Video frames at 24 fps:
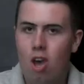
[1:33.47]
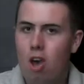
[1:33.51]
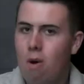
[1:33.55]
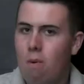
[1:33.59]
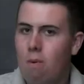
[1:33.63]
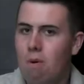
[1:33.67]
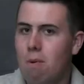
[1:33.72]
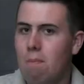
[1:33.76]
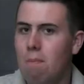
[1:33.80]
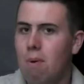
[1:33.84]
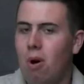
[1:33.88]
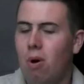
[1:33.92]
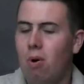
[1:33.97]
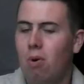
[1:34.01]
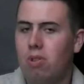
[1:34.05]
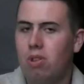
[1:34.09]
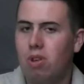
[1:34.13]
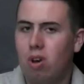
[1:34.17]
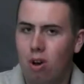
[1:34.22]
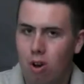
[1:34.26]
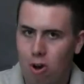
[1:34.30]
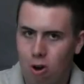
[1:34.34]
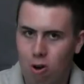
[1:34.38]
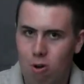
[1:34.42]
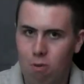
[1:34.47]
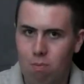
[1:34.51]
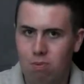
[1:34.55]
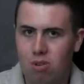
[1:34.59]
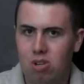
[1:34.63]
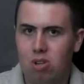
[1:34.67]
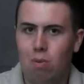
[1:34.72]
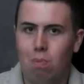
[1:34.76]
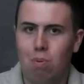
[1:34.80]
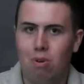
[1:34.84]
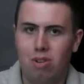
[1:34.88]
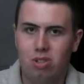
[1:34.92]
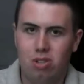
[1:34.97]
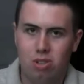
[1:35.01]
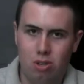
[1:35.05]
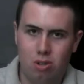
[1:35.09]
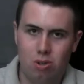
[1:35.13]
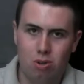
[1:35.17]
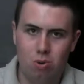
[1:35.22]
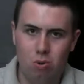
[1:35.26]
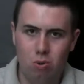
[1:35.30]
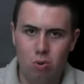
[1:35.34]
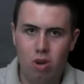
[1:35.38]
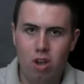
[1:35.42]
We both hope to
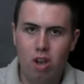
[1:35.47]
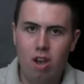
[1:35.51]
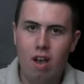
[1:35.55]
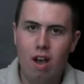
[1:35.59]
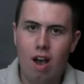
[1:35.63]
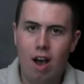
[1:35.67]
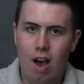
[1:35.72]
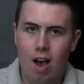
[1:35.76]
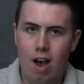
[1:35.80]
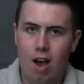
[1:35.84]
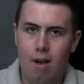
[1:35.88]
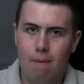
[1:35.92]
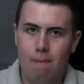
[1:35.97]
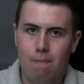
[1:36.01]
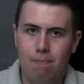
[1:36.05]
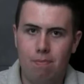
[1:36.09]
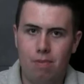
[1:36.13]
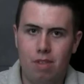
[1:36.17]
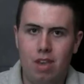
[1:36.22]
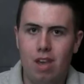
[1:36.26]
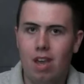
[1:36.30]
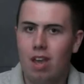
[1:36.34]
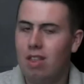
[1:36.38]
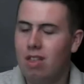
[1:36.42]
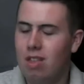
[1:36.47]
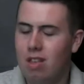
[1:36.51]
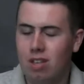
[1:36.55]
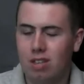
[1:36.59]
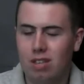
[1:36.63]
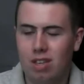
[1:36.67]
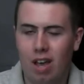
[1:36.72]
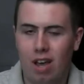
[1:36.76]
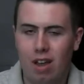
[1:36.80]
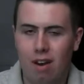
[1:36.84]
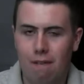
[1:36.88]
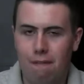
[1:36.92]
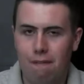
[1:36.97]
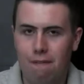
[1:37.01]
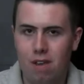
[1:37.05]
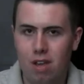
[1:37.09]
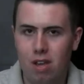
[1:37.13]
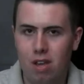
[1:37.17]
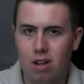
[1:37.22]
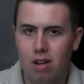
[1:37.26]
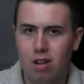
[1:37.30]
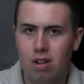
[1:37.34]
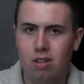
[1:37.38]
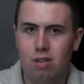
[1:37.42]
pursue um, in this kind of
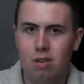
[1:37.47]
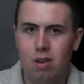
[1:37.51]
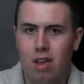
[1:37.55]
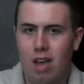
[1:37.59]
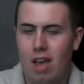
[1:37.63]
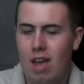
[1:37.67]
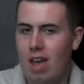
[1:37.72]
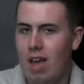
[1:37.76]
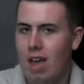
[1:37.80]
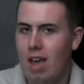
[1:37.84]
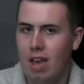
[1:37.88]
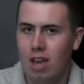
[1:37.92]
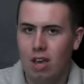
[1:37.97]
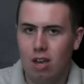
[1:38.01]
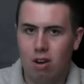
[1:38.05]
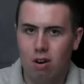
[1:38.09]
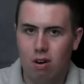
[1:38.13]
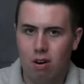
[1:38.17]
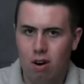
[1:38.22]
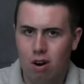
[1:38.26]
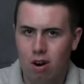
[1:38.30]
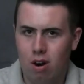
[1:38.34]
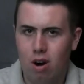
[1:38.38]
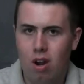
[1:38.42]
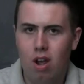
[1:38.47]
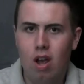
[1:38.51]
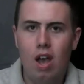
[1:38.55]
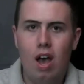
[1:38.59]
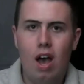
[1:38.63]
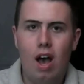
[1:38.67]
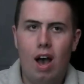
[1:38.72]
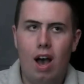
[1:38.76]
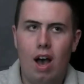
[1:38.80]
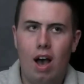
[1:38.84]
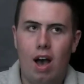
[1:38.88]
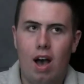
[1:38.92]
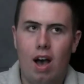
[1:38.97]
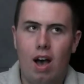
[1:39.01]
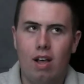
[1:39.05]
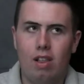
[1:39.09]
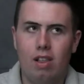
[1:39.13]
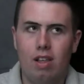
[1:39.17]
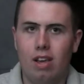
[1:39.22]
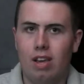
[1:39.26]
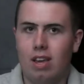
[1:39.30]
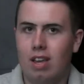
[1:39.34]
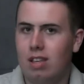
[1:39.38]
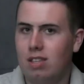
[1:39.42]
field, anchor, uh,
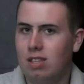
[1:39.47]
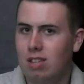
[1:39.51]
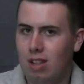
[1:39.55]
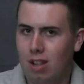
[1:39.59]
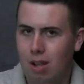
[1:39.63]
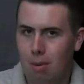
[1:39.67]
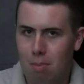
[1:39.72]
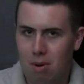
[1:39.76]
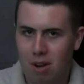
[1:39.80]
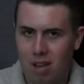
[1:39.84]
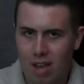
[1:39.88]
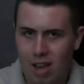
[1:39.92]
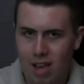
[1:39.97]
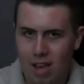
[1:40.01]
like celebrity